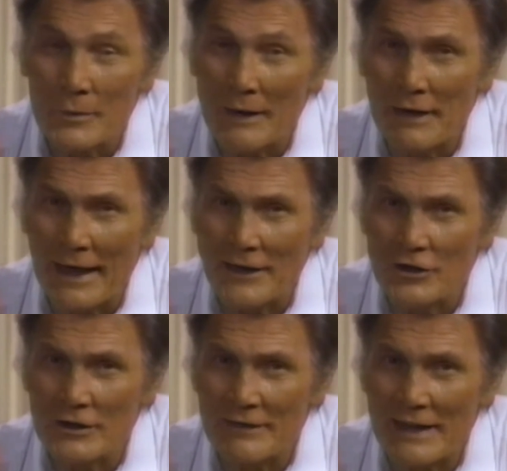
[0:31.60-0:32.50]
The
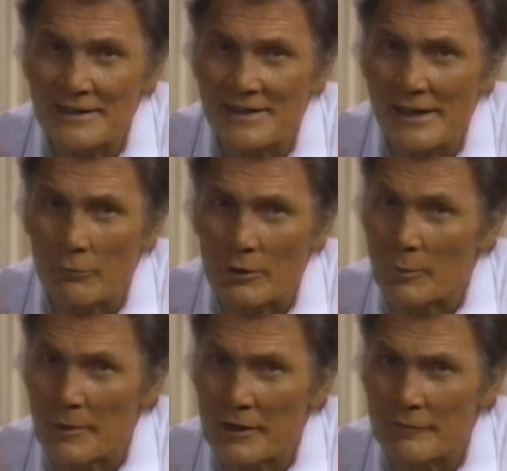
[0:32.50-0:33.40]
revelation of that
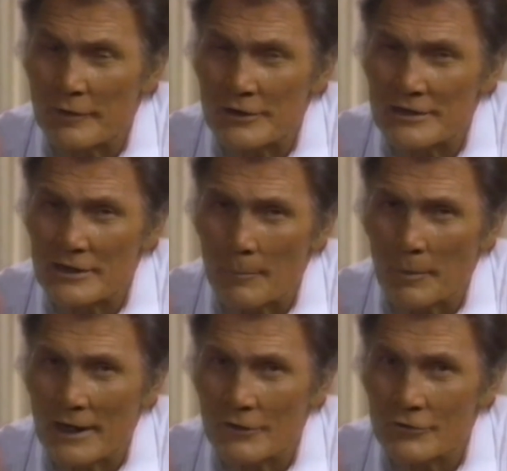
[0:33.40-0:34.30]
secret will be the first
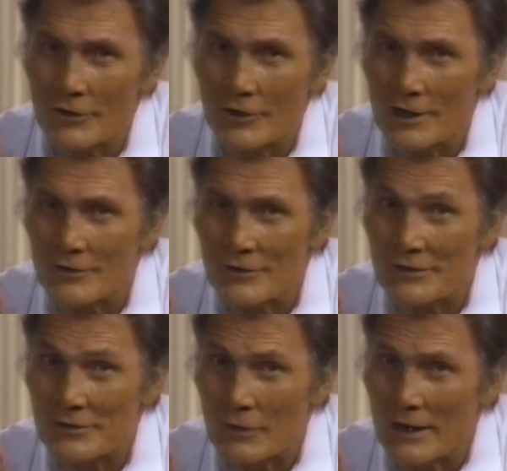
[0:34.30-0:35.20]
stop on our journey
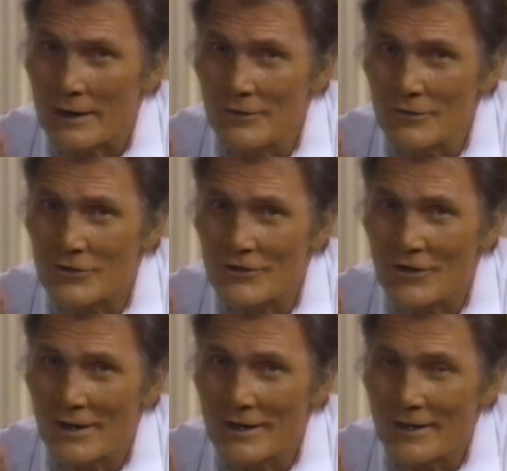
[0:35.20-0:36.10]
into the
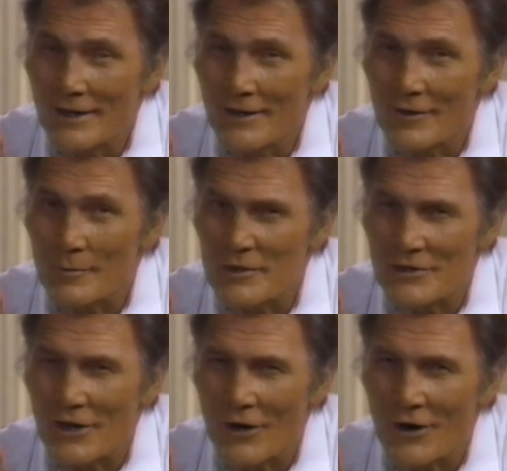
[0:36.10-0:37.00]
strange, the
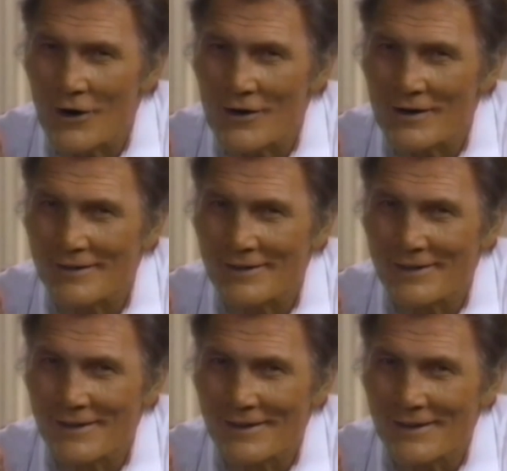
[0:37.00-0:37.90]
bizarre,
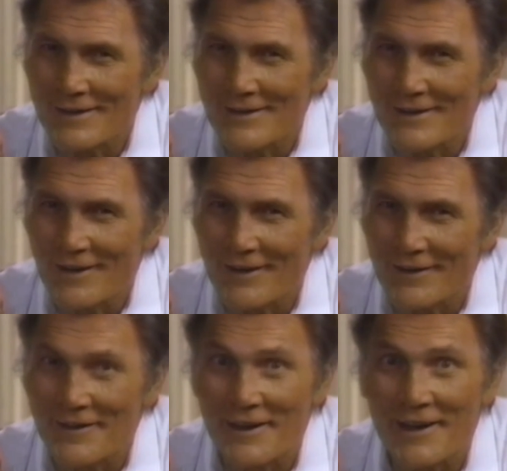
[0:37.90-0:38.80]

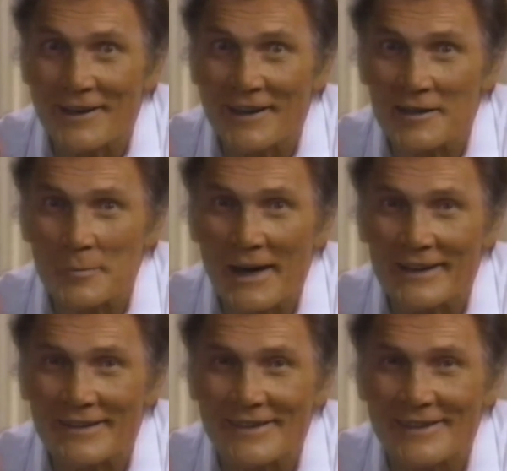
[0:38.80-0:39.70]
the
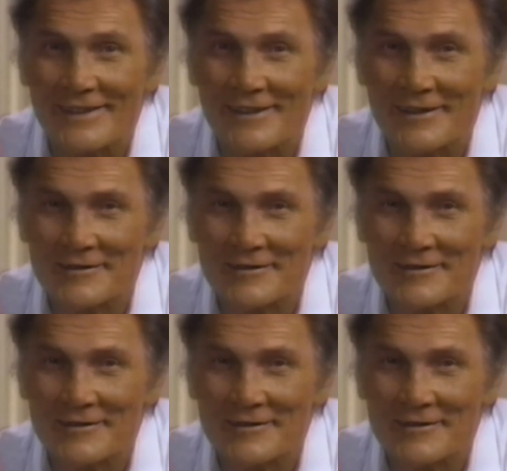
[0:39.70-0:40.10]
unexpected.